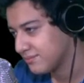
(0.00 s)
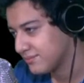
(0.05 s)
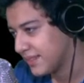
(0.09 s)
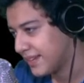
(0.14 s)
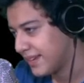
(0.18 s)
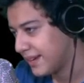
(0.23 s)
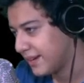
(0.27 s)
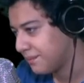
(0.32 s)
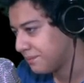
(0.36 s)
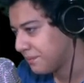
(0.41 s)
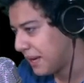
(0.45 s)

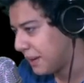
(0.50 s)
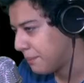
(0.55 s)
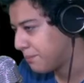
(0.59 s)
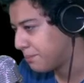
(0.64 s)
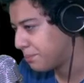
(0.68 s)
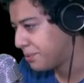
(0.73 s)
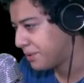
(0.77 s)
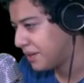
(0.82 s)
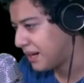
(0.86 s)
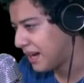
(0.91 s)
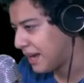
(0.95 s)
Yeah,
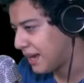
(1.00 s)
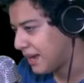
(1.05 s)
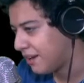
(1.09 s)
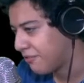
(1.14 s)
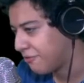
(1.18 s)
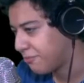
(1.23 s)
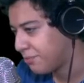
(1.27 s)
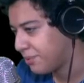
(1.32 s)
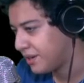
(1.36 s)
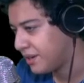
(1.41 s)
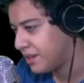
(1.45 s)
I
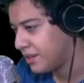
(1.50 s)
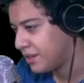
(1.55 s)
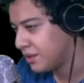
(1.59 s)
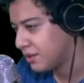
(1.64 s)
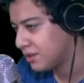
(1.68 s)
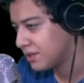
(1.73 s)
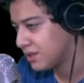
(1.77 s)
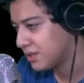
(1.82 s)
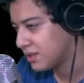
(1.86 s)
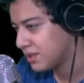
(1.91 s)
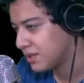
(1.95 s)
have pretty
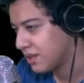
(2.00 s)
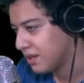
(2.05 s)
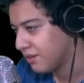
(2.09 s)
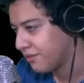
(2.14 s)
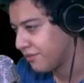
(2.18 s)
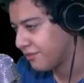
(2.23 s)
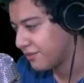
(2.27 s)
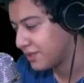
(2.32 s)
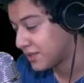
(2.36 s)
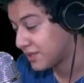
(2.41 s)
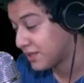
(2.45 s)
useless
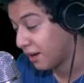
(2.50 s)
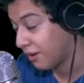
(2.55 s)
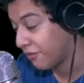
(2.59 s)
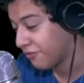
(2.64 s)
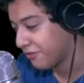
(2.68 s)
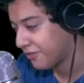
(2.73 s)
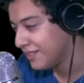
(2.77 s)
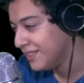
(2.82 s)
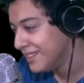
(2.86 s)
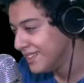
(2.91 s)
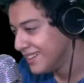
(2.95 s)

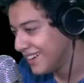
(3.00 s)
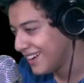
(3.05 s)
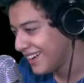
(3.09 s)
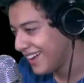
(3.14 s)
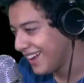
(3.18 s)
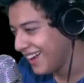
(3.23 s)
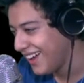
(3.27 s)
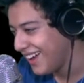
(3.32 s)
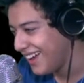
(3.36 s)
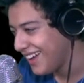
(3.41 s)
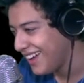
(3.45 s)

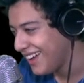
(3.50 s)
stuff.